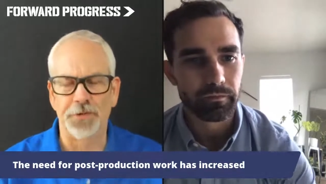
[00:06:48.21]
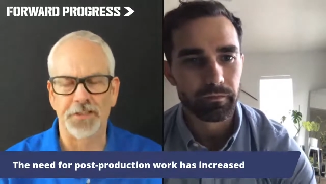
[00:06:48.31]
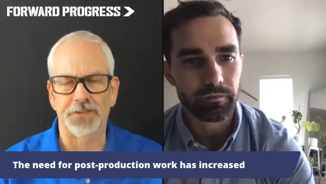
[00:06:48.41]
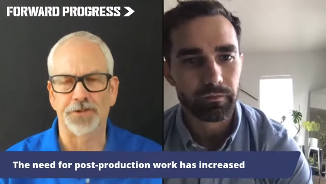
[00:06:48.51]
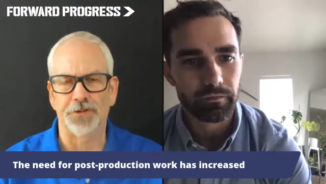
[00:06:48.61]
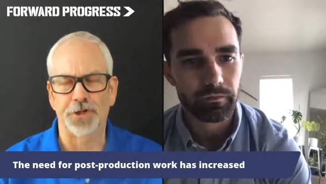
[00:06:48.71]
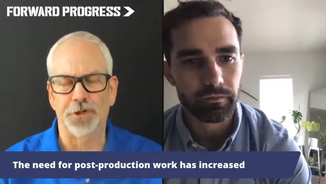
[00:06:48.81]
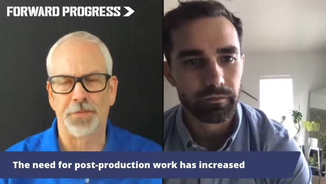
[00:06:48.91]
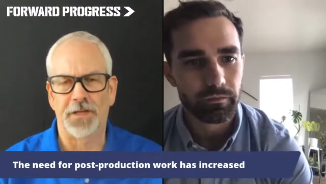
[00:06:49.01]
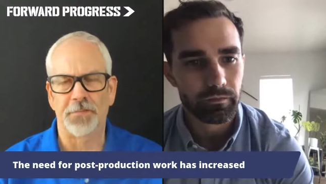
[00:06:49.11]
Speaker 1: this a little
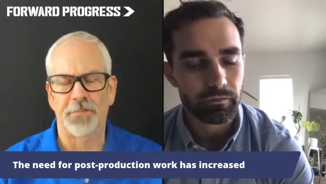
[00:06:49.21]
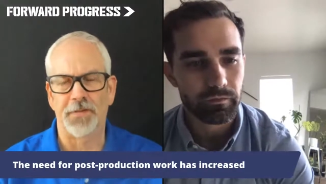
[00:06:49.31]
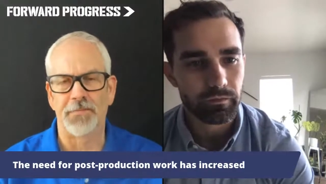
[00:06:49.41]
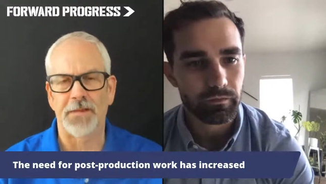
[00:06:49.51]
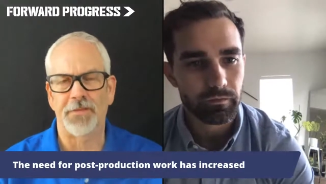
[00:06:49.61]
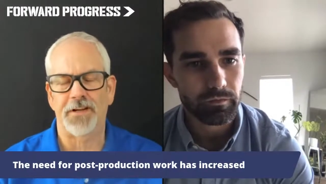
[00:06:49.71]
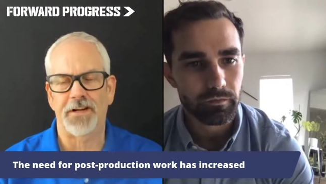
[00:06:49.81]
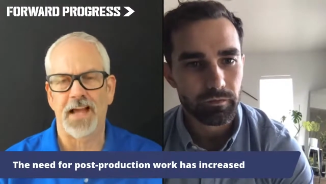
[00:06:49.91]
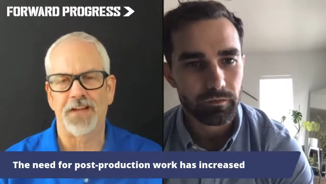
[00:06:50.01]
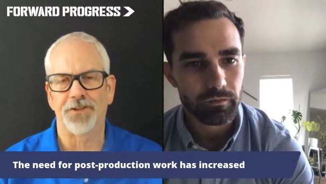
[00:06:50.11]
bit but maybe they're
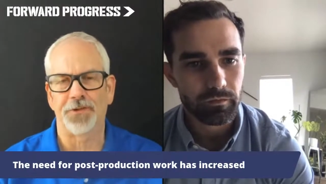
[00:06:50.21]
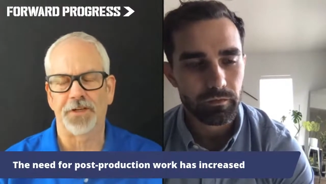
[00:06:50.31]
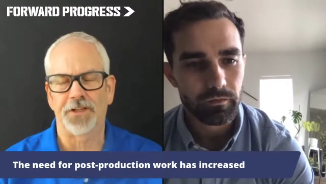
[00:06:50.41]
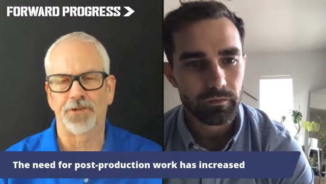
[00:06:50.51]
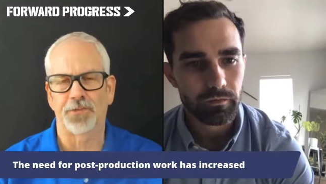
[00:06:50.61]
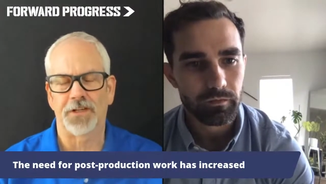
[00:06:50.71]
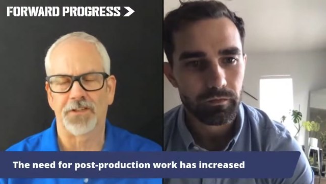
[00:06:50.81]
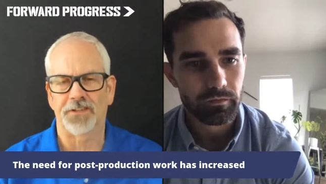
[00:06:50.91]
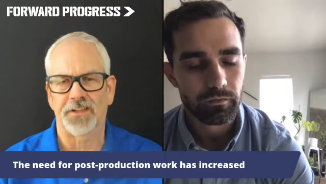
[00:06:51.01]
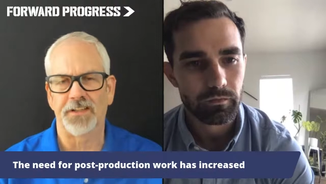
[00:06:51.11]
not doing as well as they
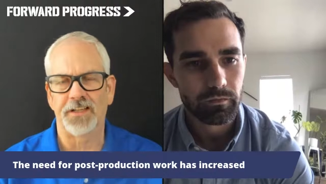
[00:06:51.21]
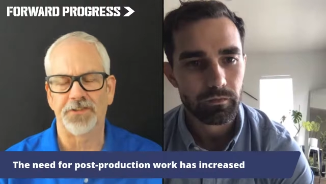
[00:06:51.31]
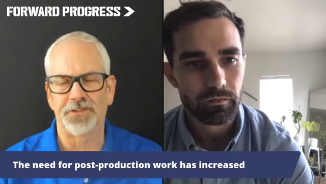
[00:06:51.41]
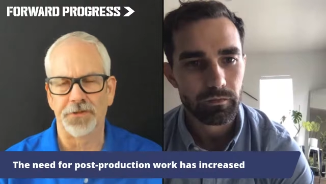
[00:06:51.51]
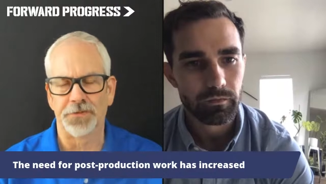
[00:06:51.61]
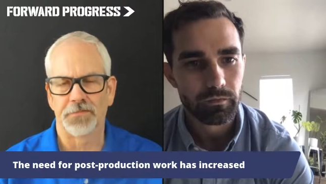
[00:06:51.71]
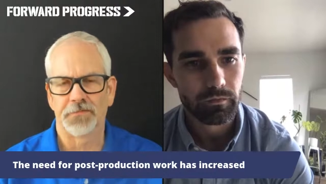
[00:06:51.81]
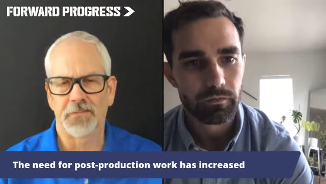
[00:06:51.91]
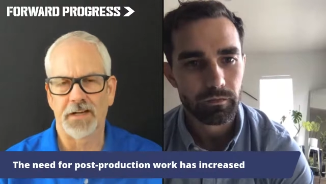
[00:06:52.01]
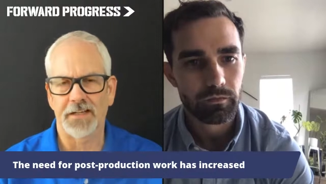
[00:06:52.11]
need to
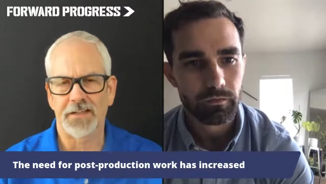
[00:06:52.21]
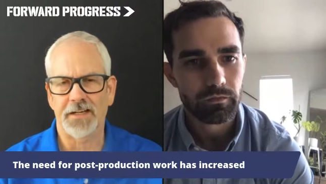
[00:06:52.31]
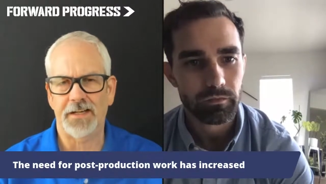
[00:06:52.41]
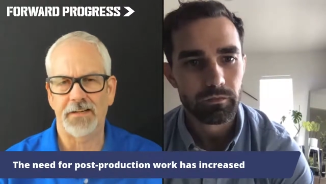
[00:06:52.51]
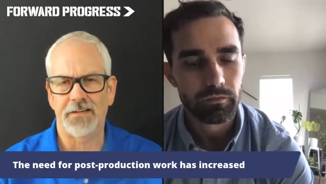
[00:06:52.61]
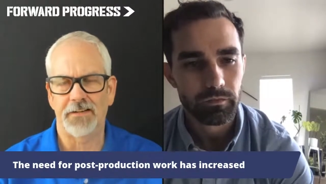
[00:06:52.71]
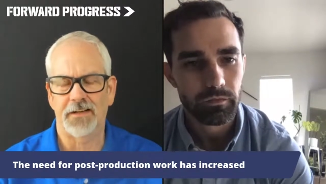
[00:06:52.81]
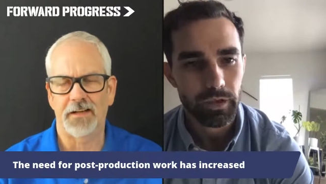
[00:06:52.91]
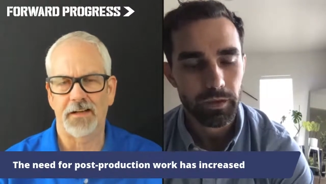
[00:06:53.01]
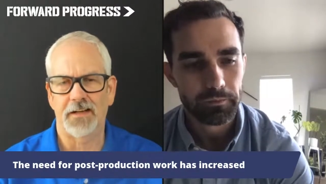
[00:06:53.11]
right and
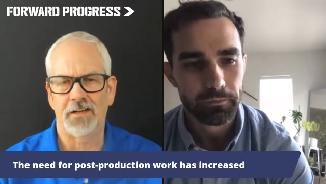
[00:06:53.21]
uh,